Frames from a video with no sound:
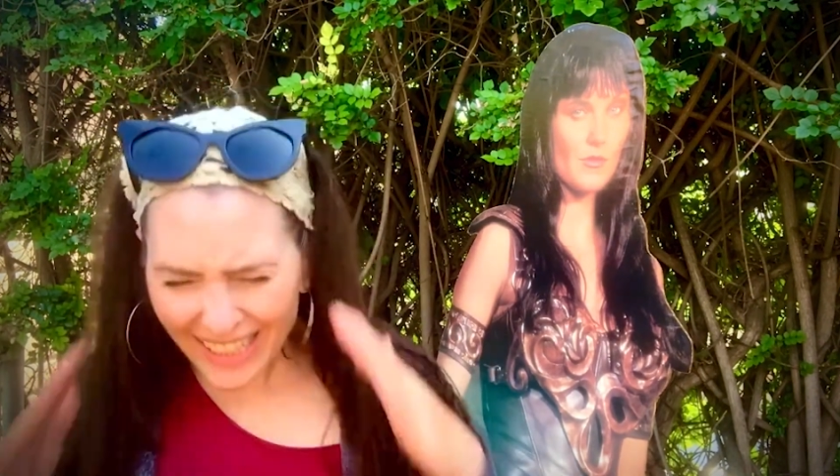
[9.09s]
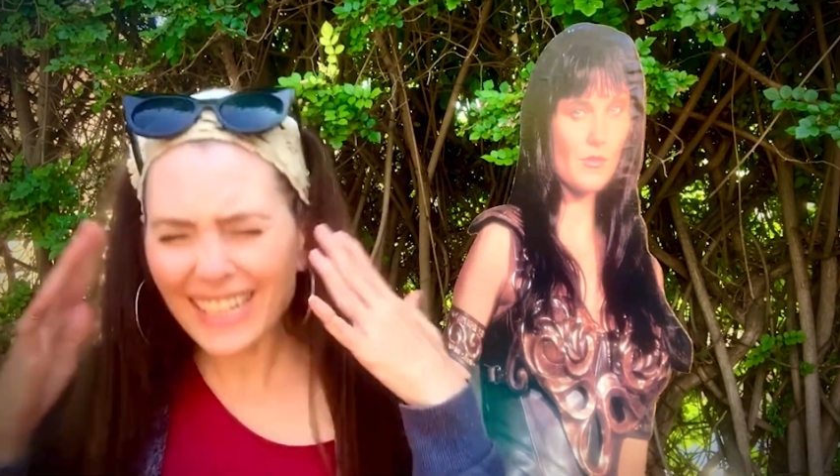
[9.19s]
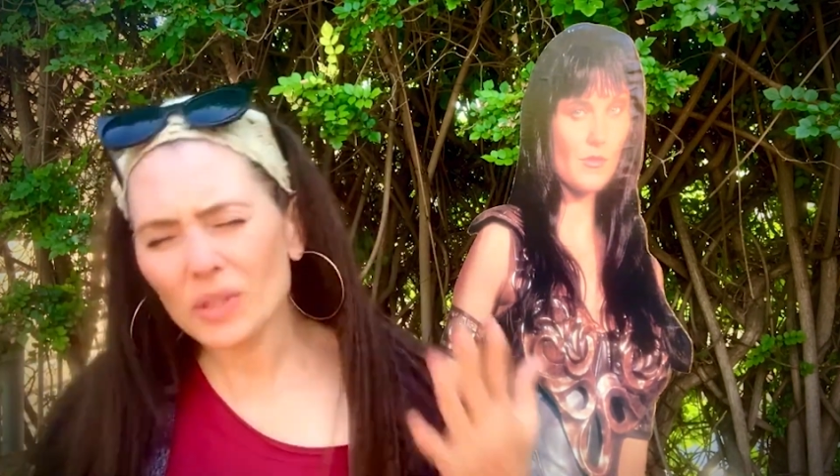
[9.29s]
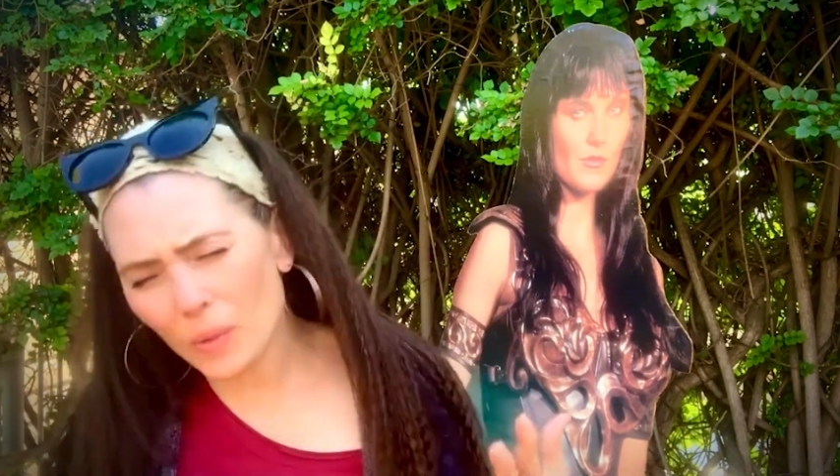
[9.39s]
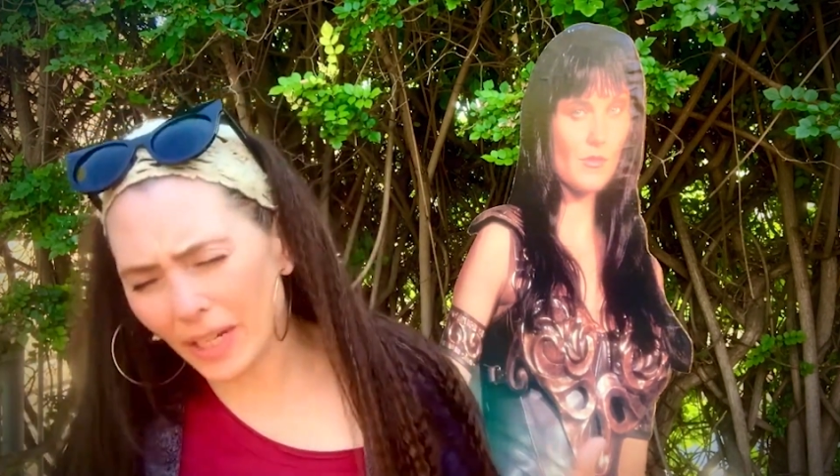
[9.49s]
And
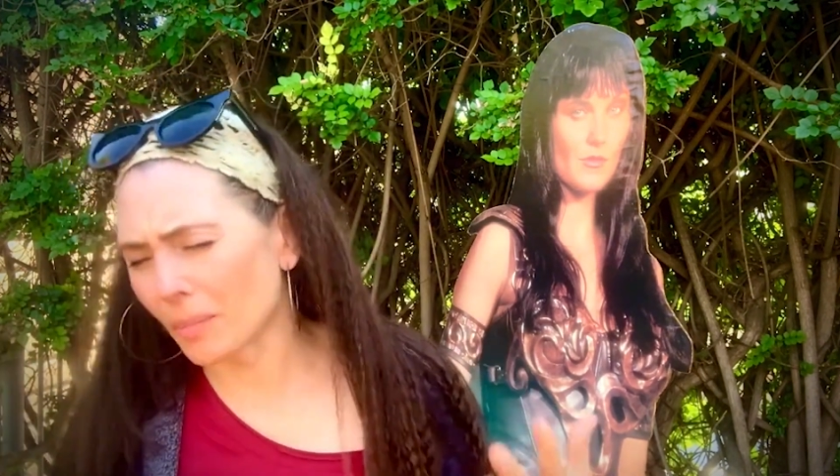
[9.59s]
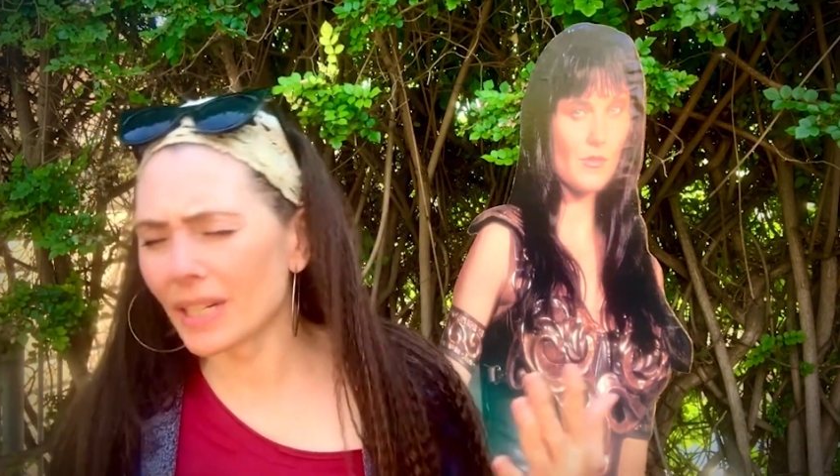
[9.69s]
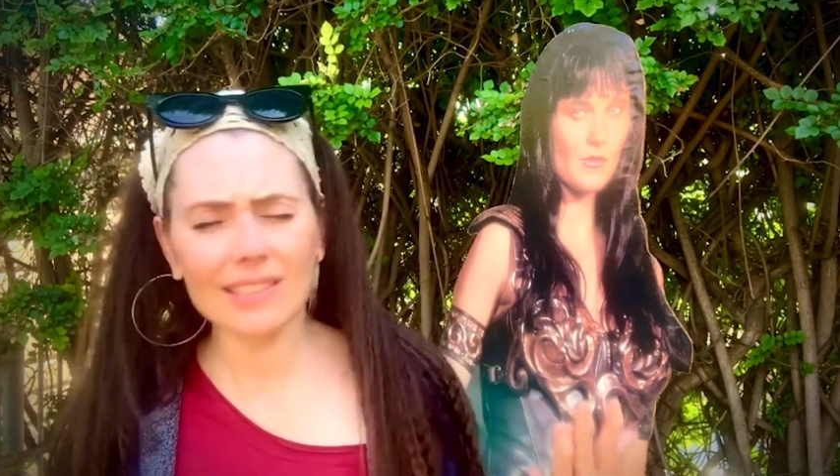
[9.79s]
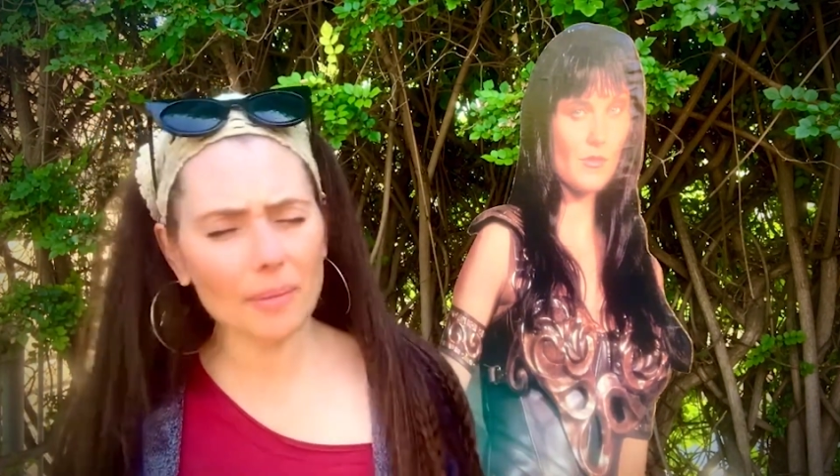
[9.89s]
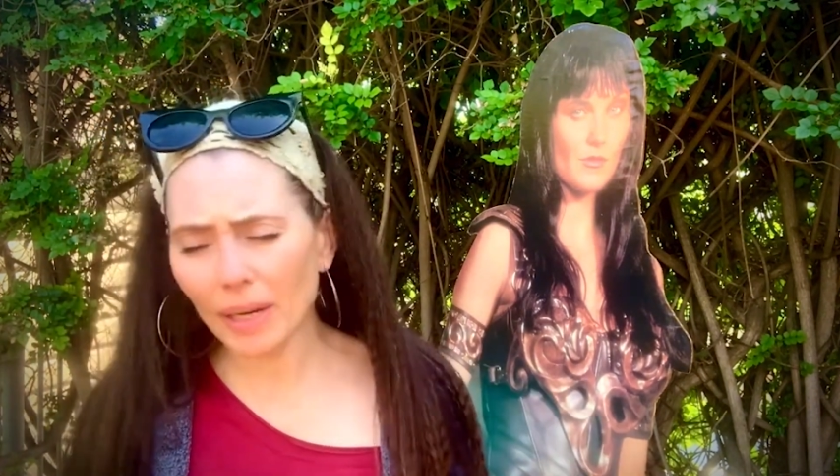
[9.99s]
it is weird, but
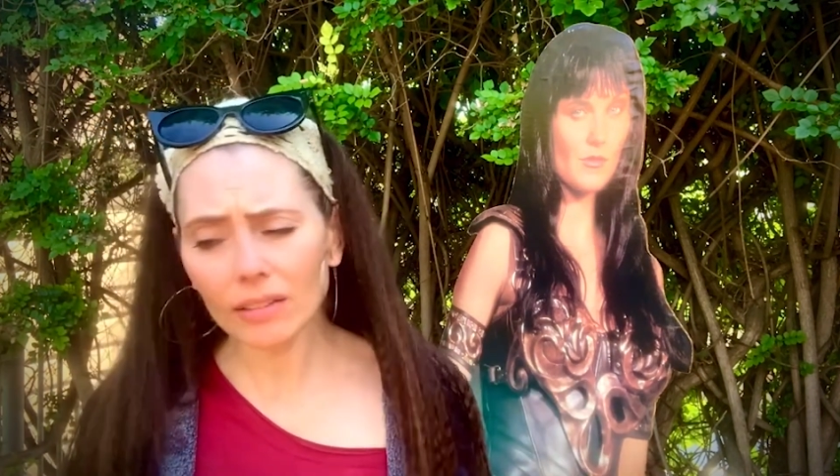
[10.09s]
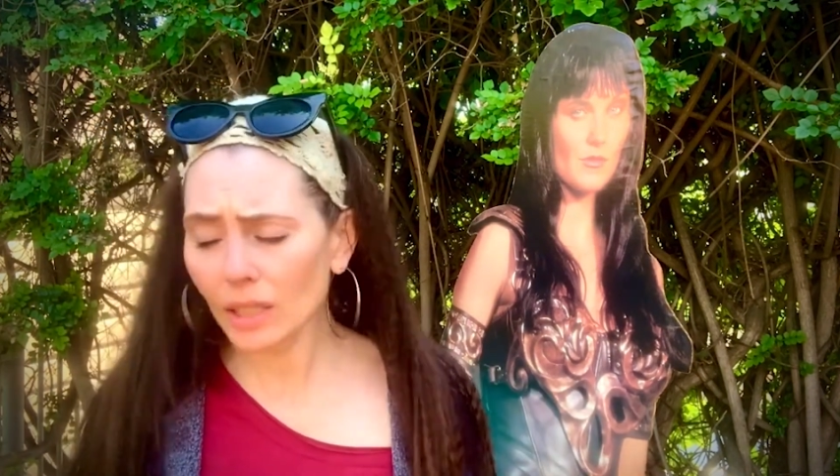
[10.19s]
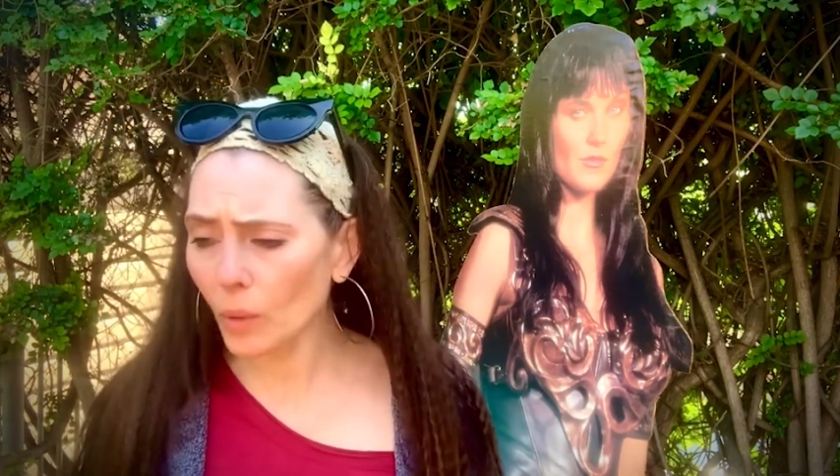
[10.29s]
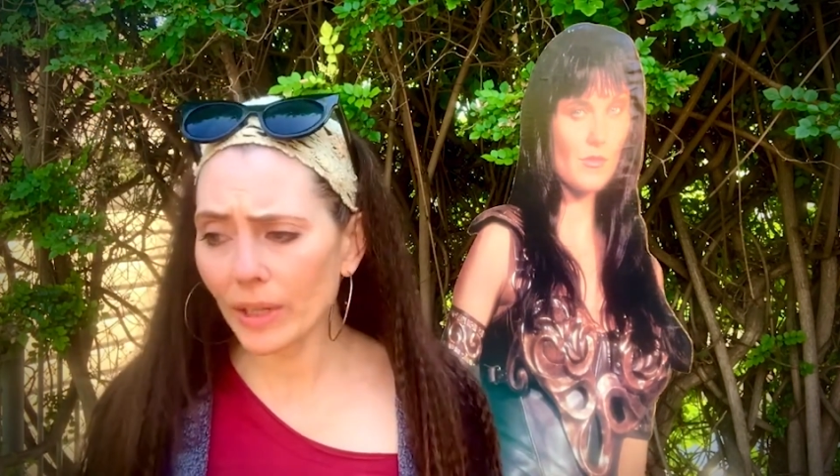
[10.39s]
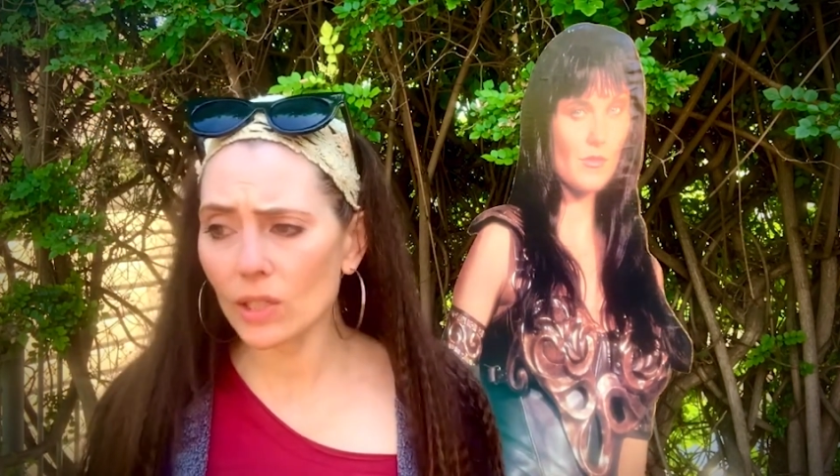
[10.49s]
it's
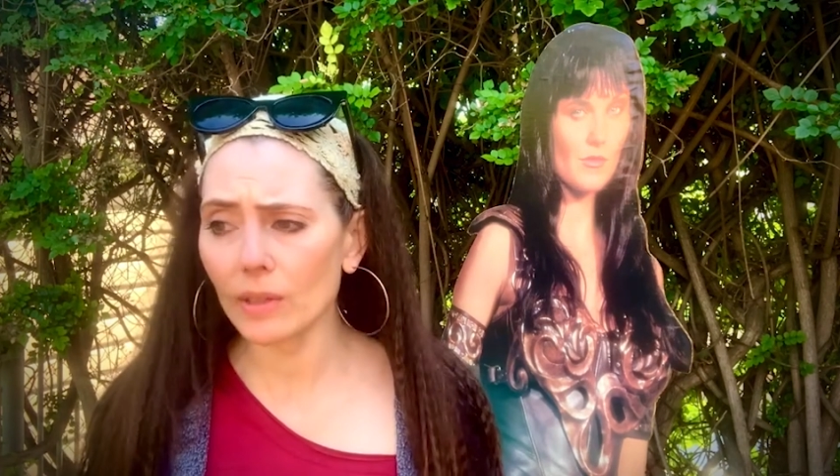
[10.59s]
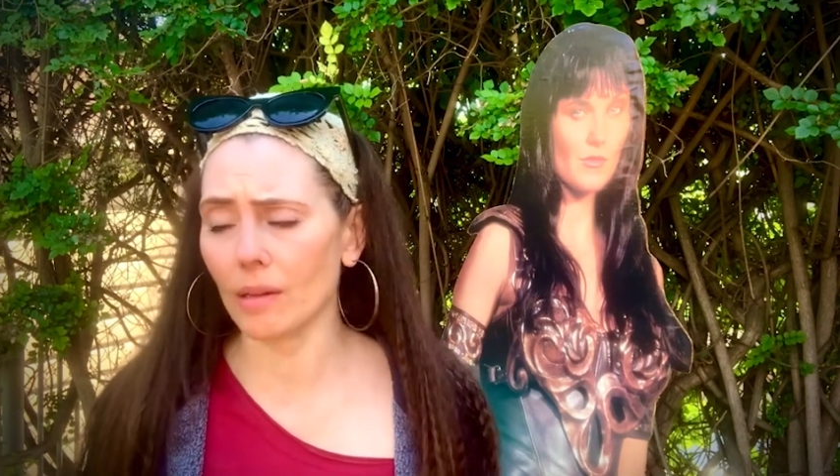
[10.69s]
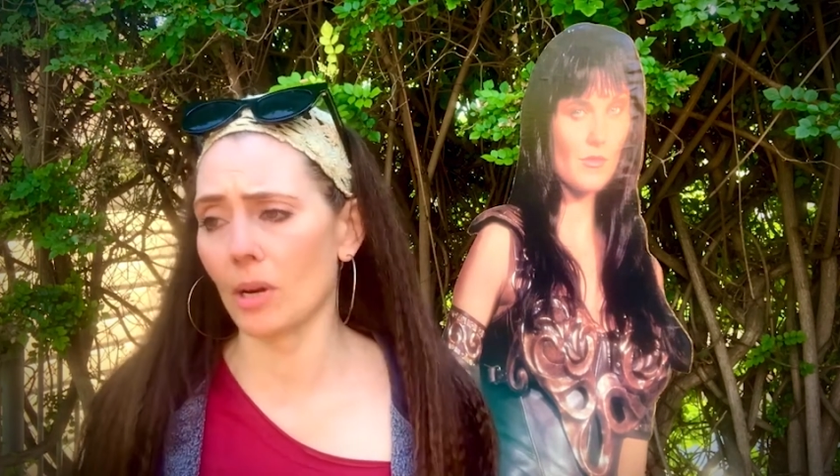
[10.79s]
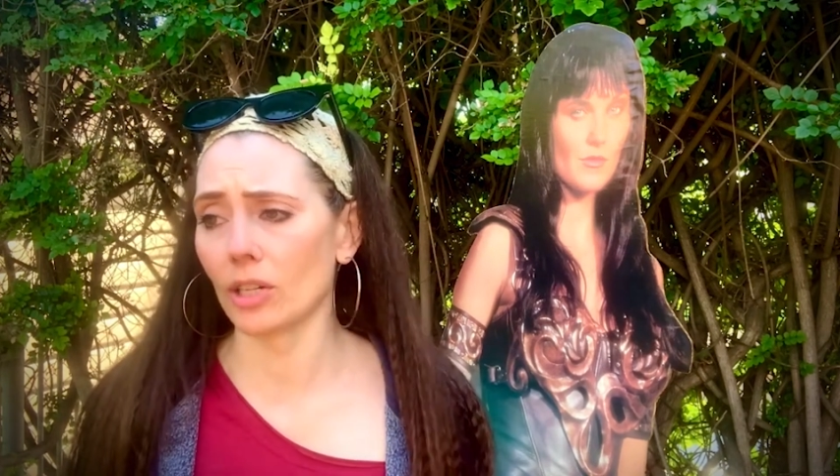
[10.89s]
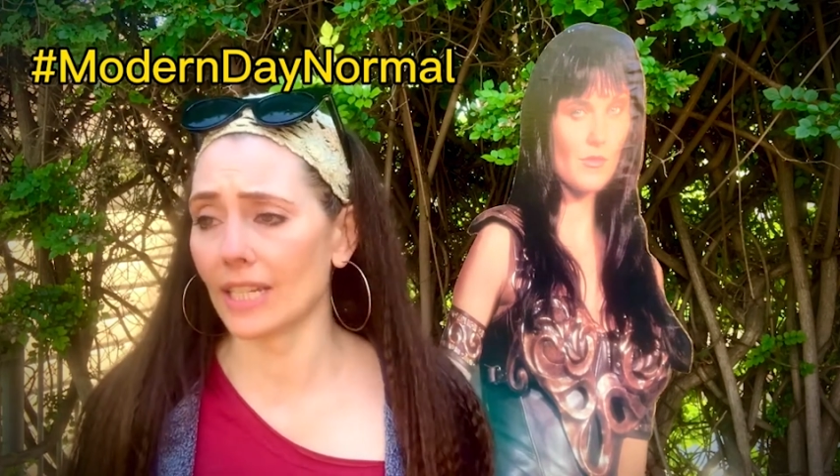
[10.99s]
apparently what we do in
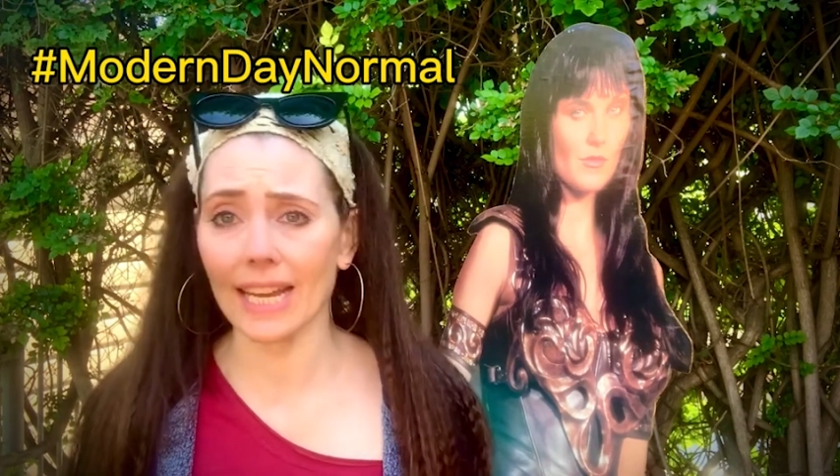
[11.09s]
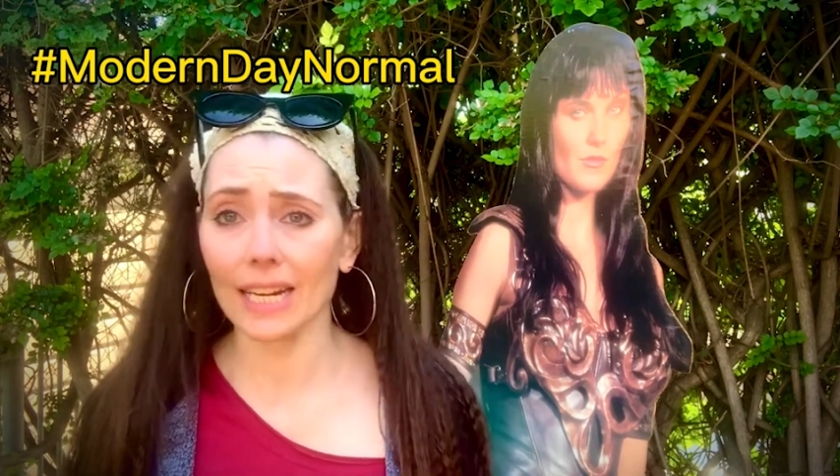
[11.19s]
the modern day.